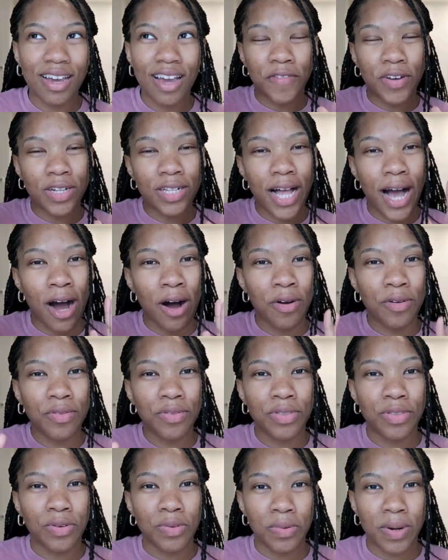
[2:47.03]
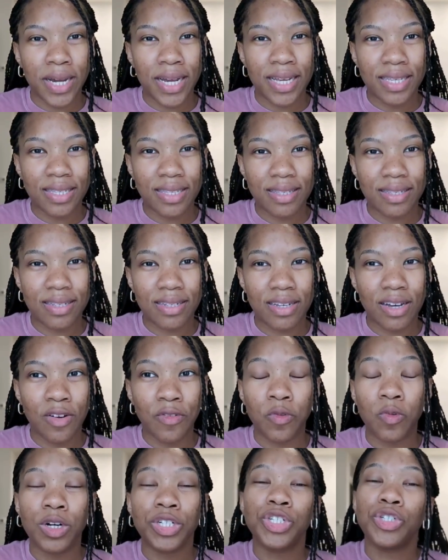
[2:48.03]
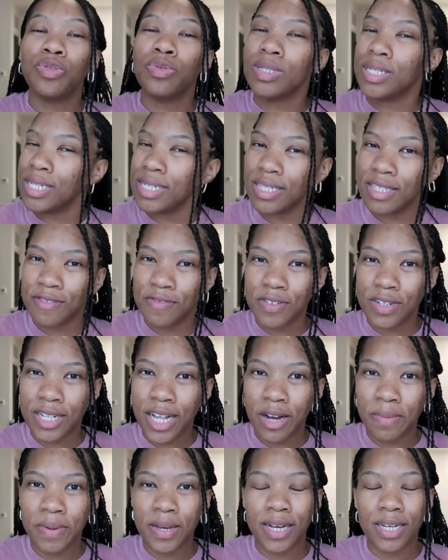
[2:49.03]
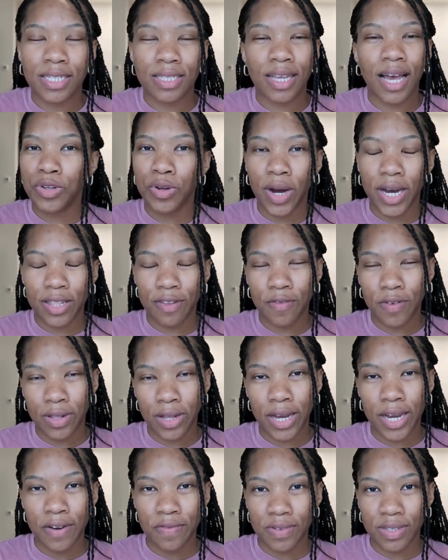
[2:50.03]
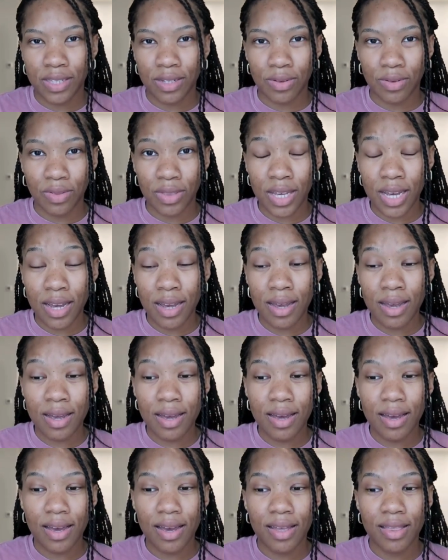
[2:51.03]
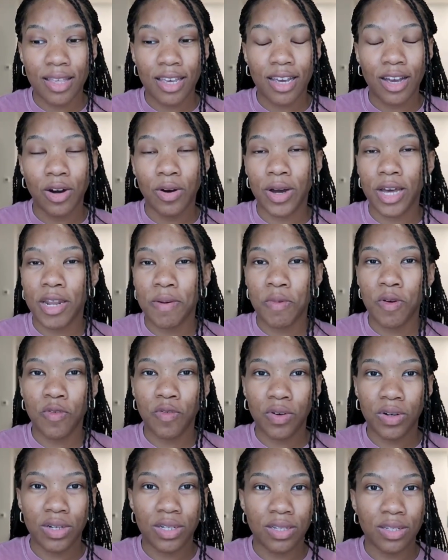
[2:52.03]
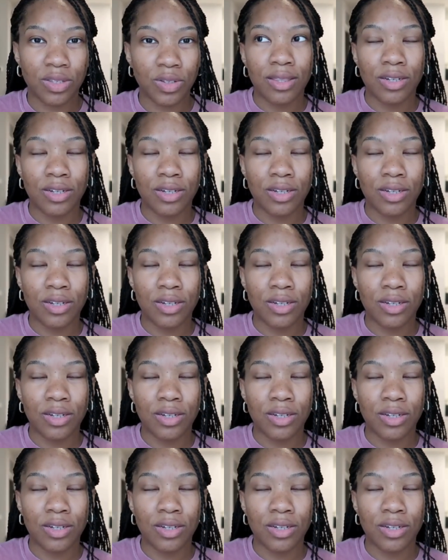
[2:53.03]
fill out the rest of what you need to fill out because you don't have to fill out every single thing, and then go ahead and move on.